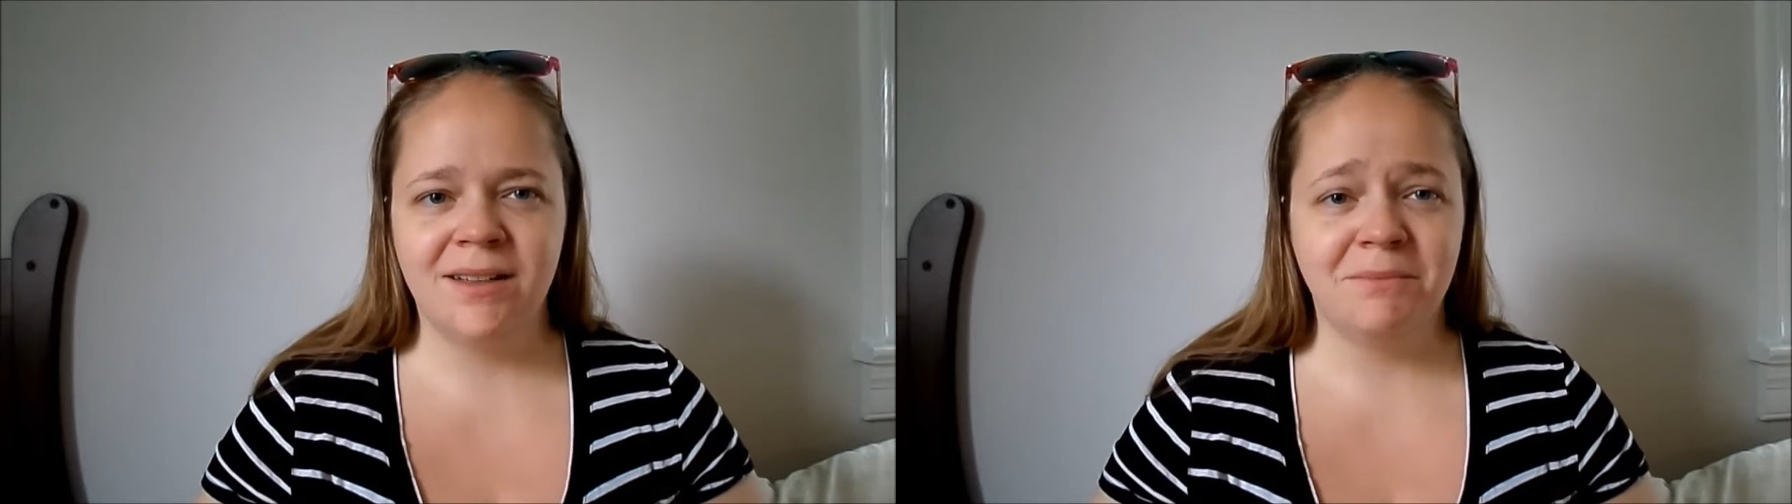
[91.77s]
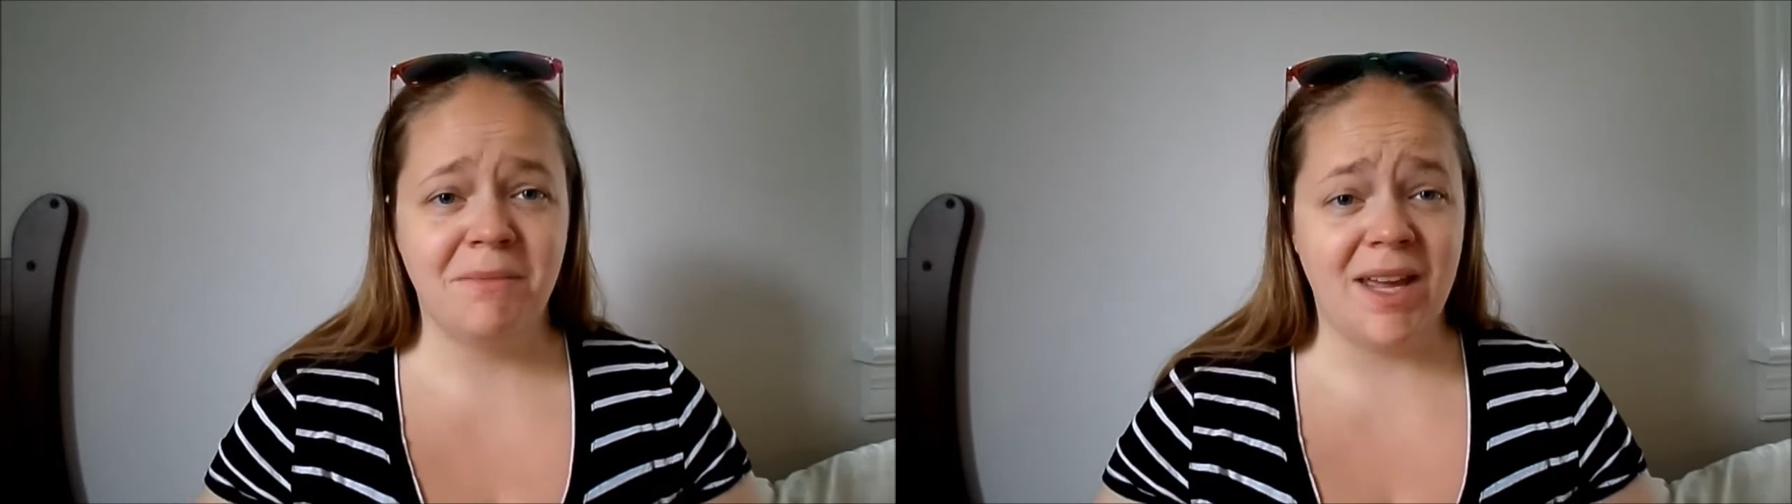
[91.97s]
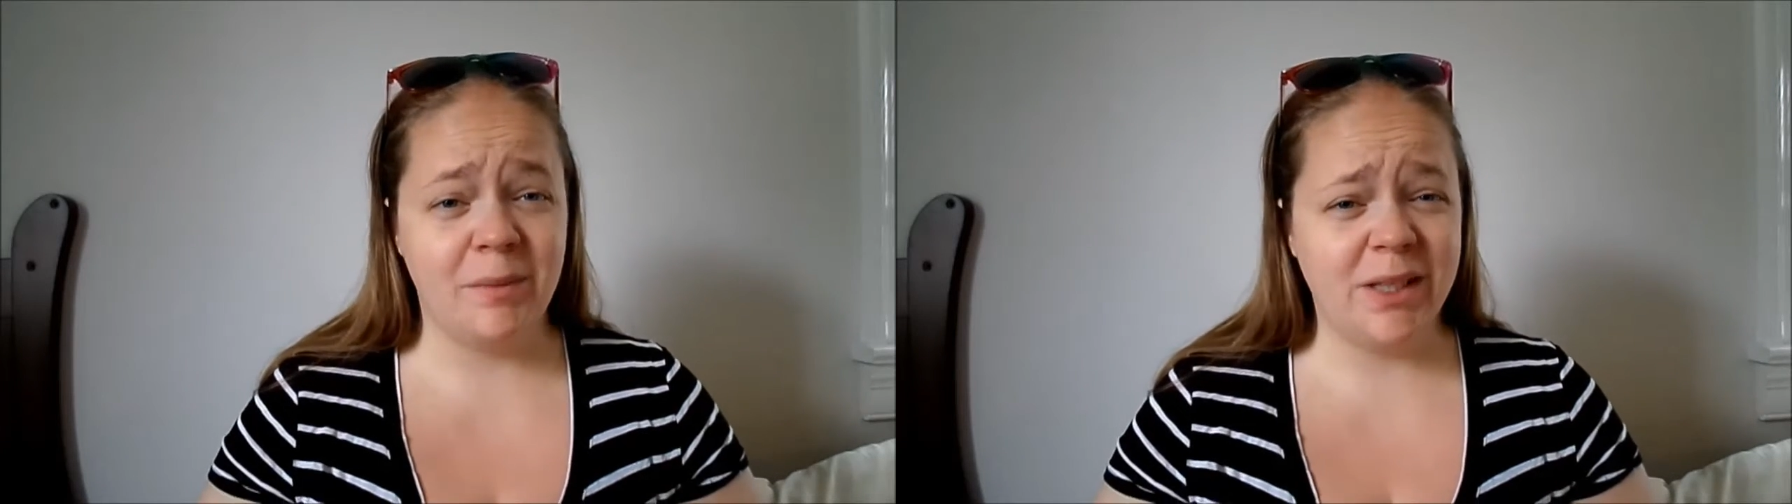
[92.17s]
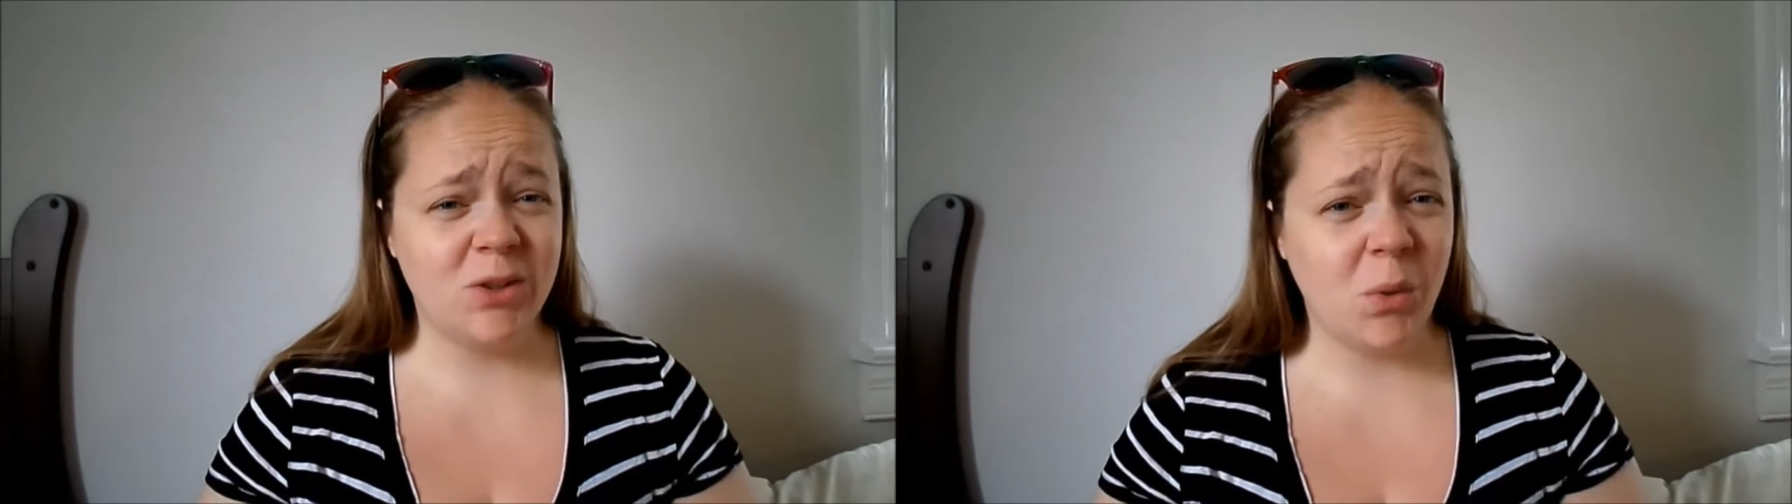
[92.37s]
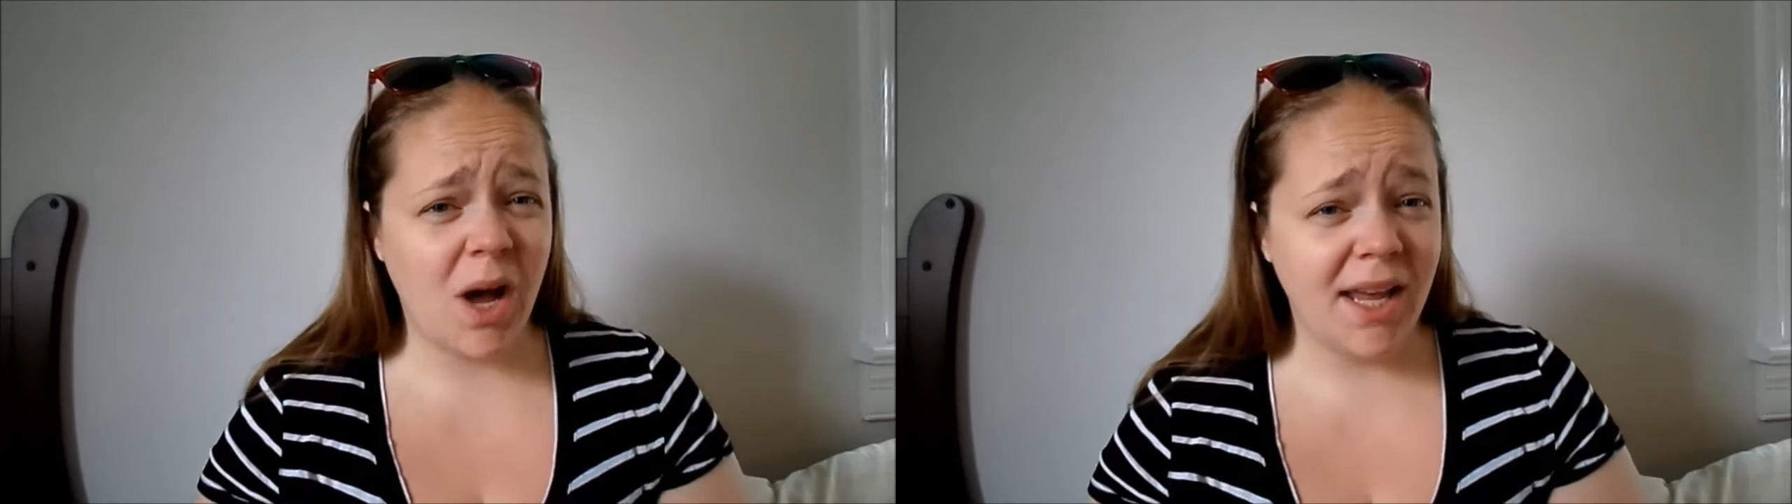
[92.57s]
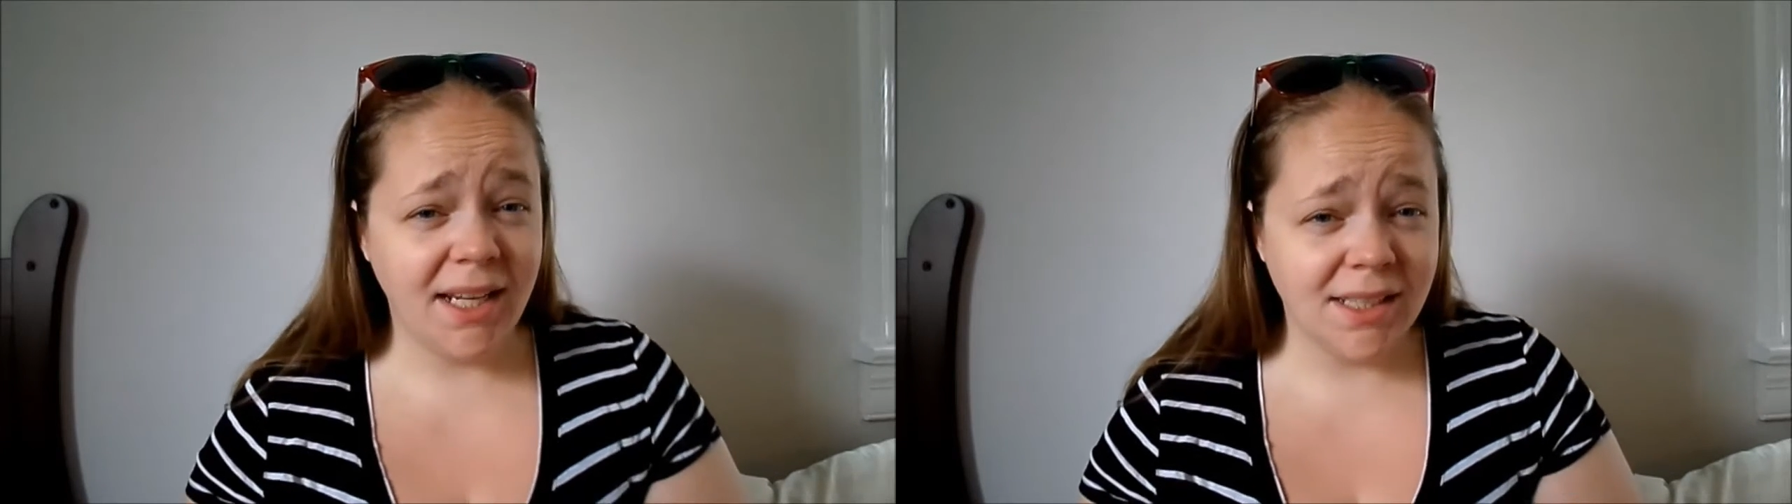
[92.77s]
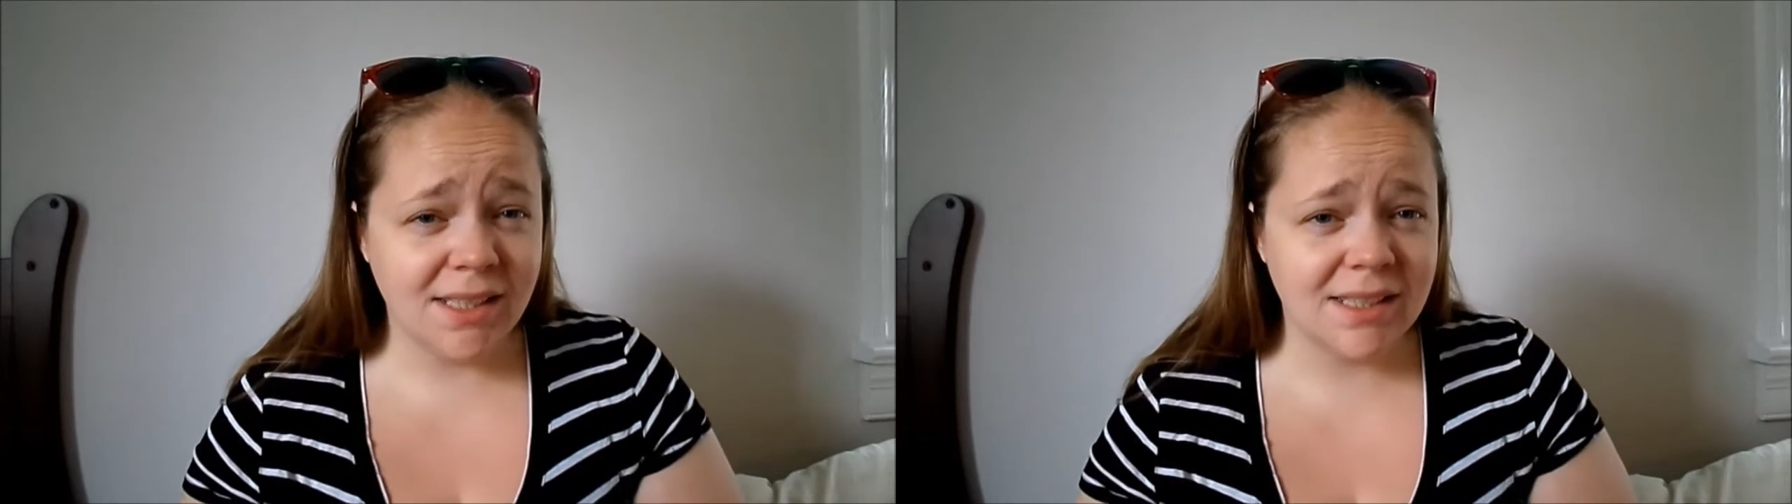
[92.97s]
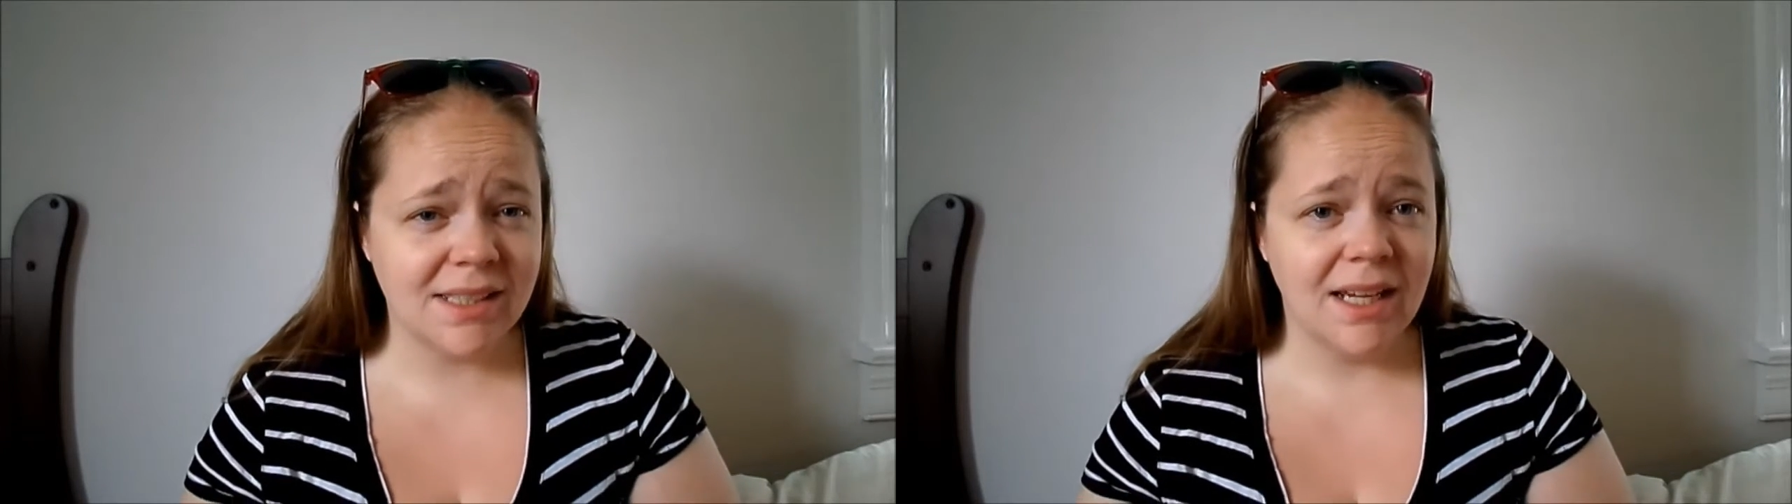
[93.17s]
maybe
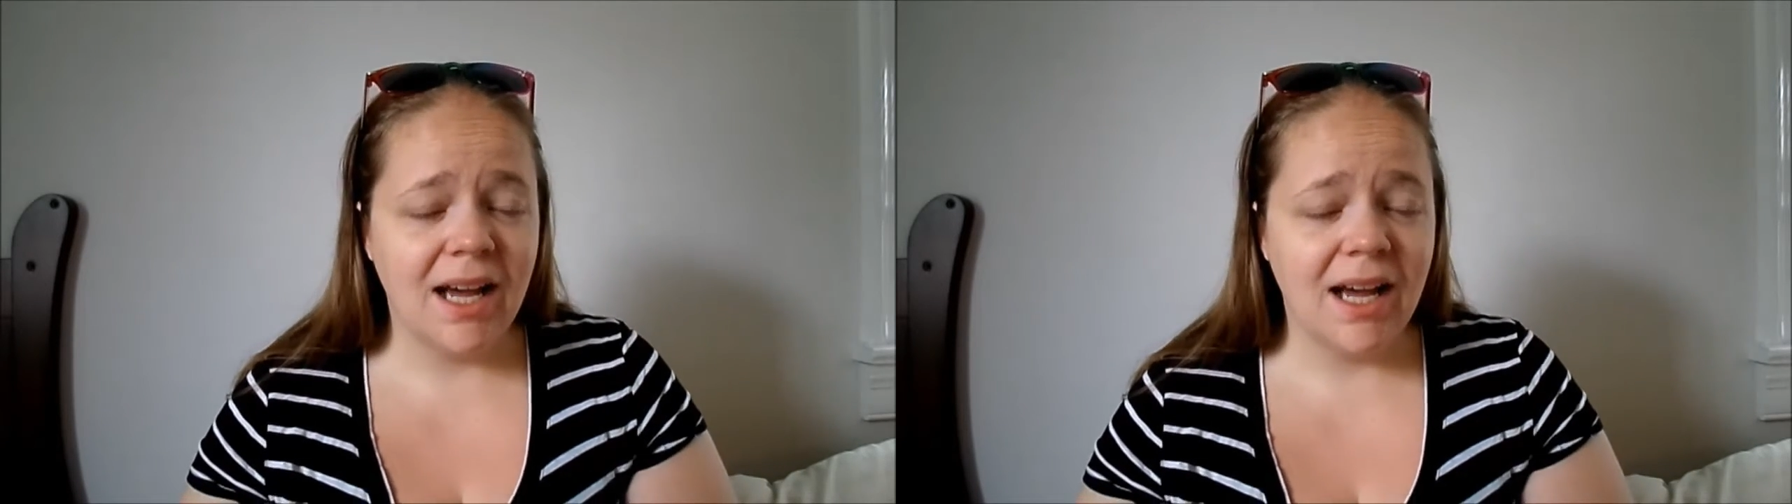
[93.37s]
twice,